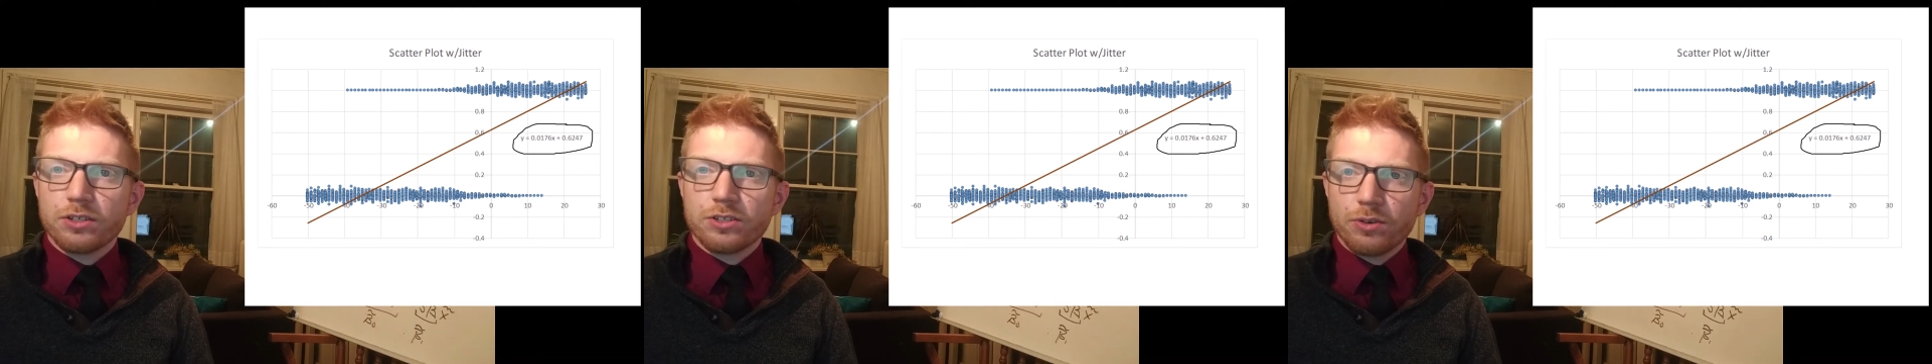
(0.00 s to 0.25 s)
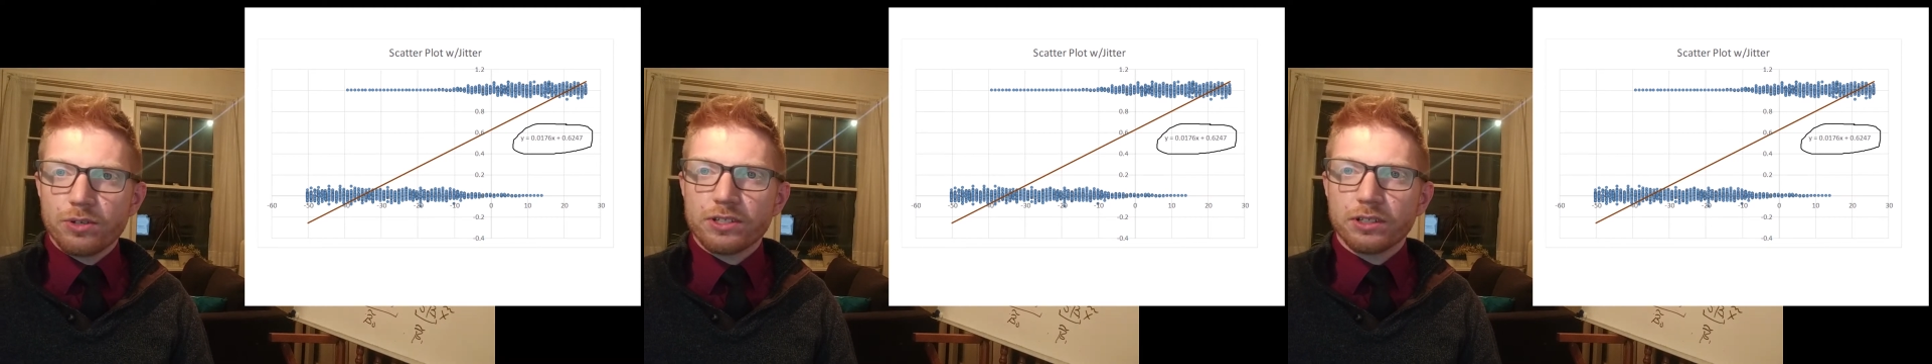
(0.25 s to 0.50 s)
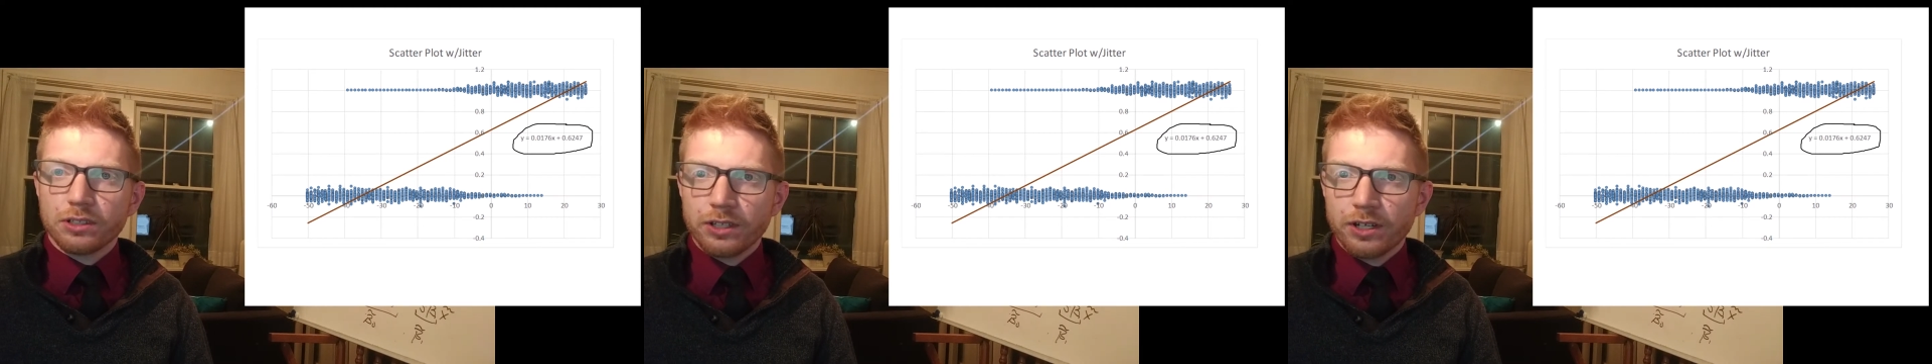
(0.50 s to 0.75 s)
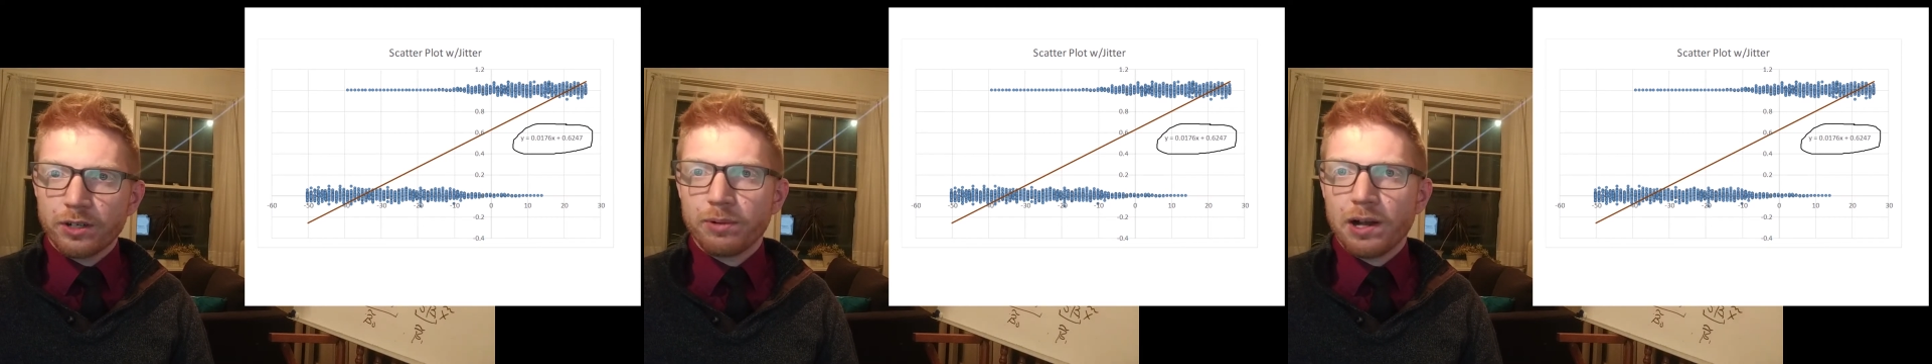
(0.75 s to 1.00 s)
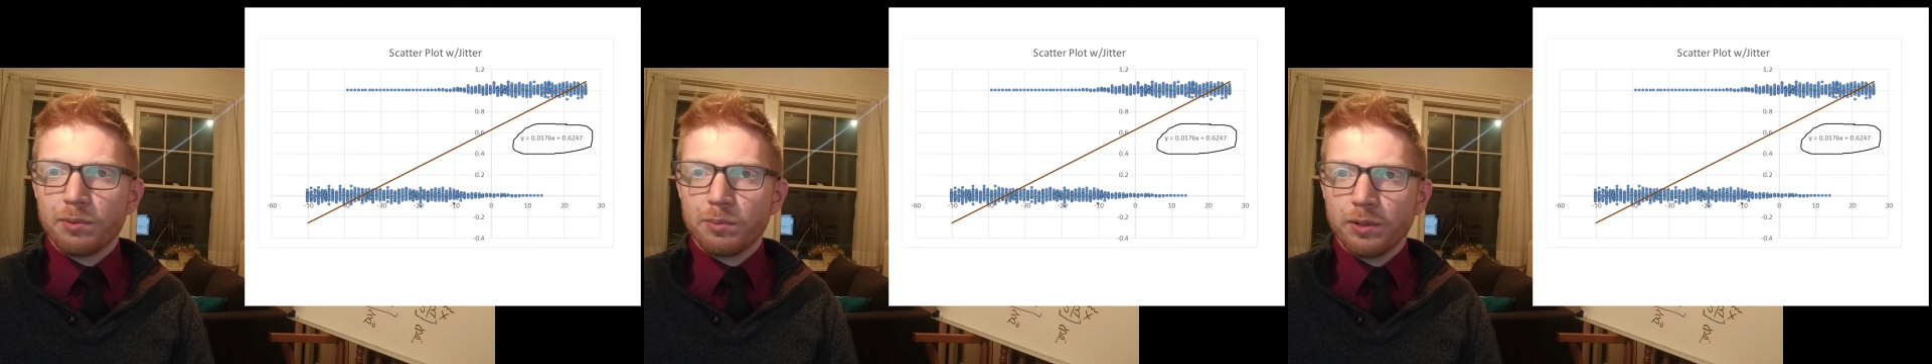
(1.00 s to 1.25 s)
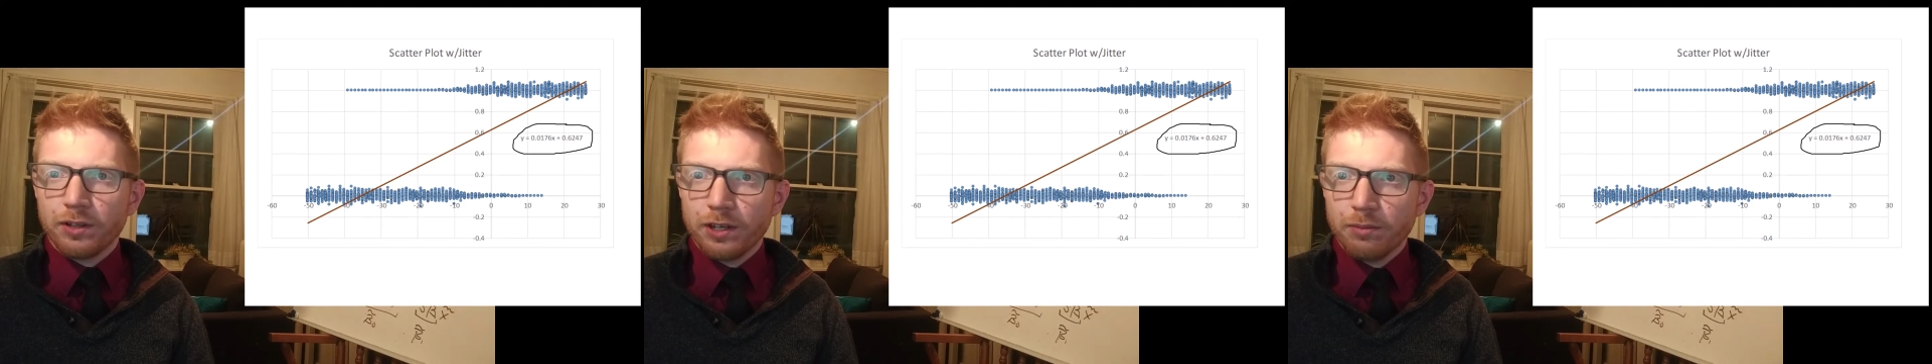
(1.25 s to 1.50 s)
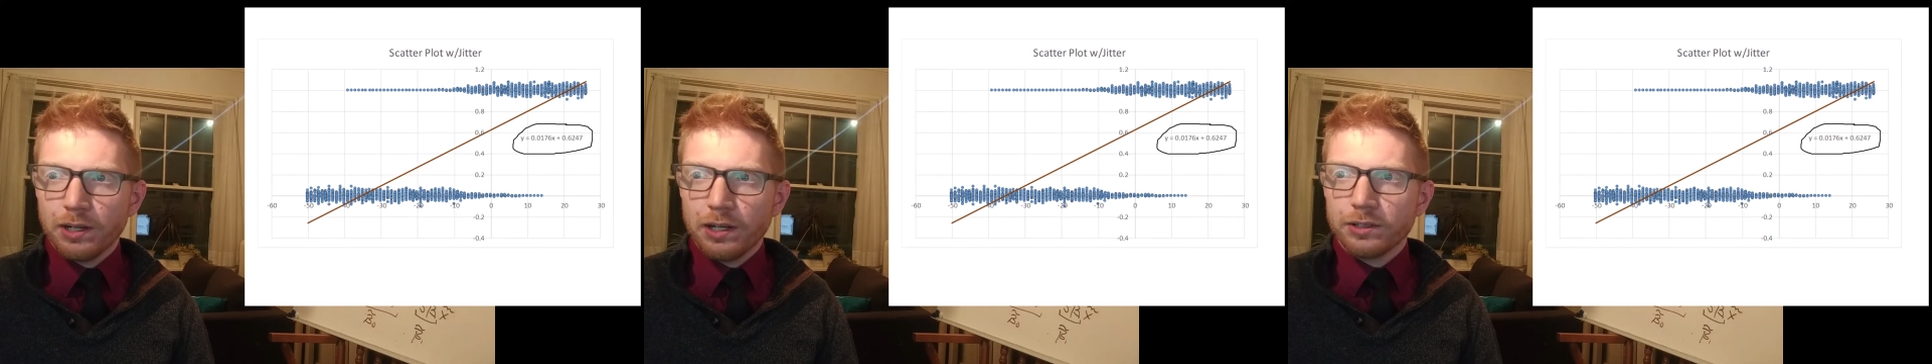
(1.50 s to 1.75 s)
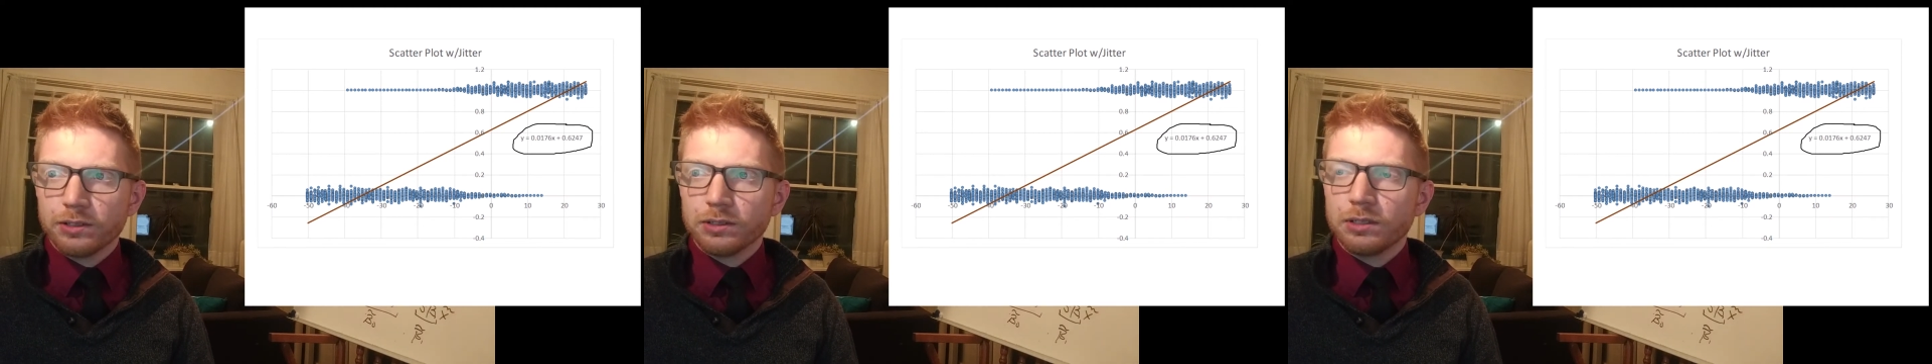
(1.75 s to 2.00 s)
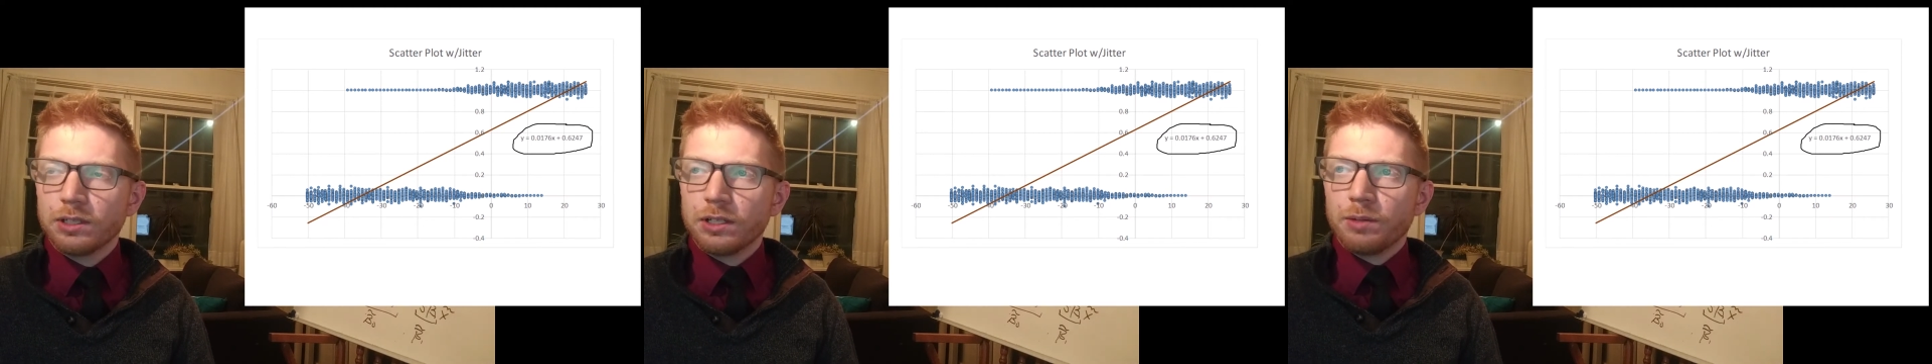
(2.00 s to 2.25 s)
So it's a linear probability model